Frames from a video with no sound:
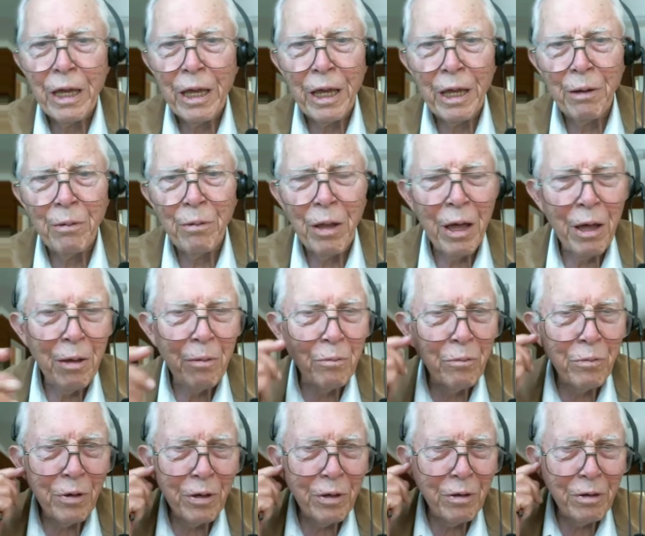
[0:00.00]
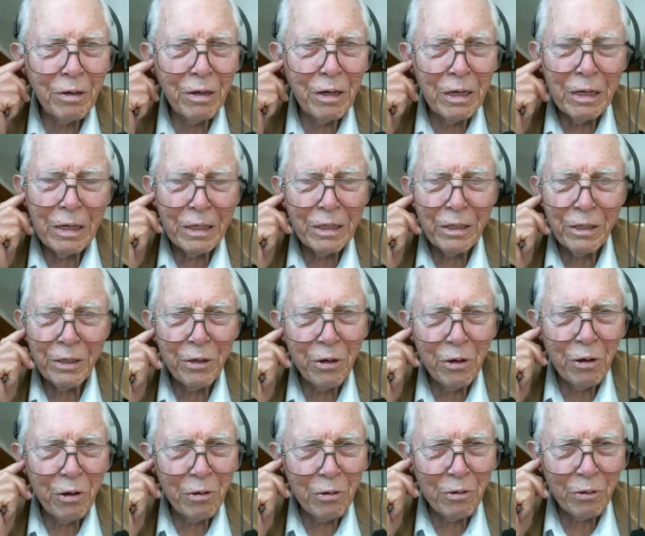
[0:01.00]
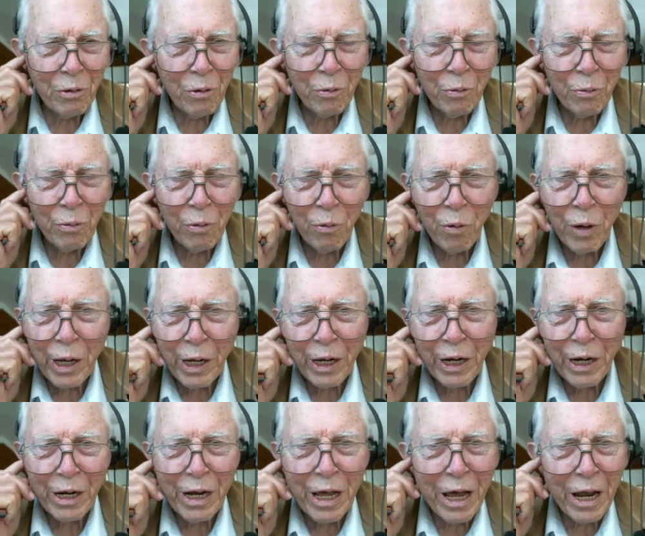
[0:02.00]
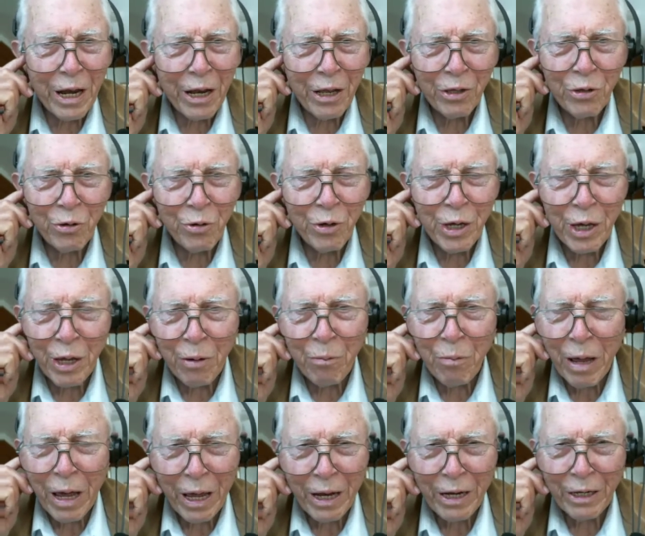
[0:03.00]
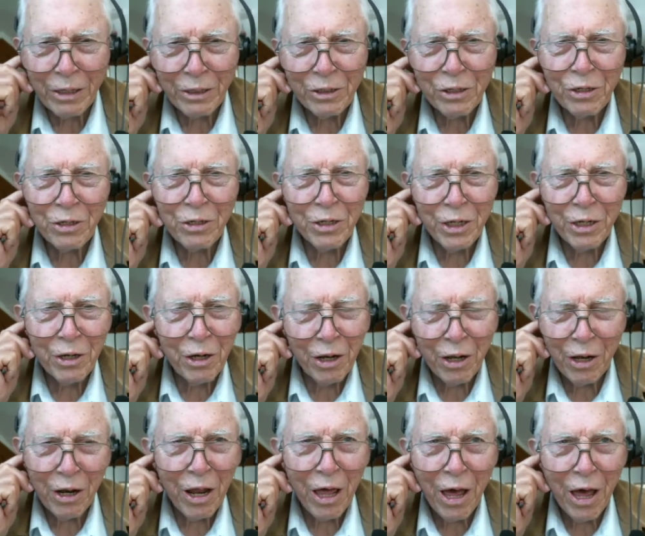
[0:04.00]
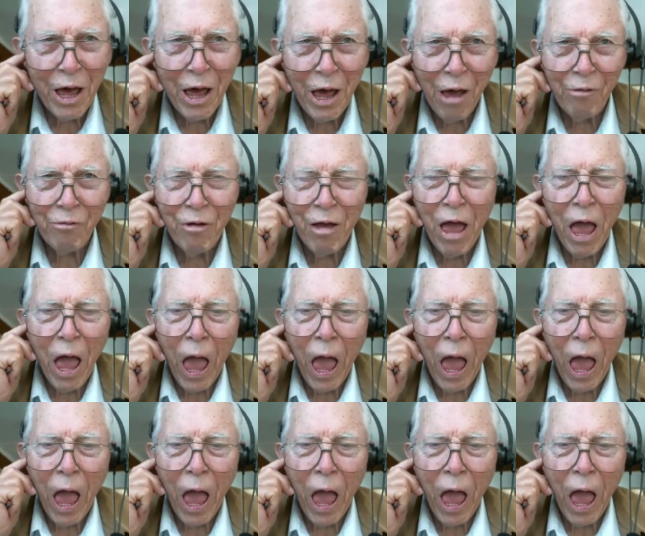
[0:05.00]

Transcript: And I'm near on the way to ninety-three, and mine is still alive.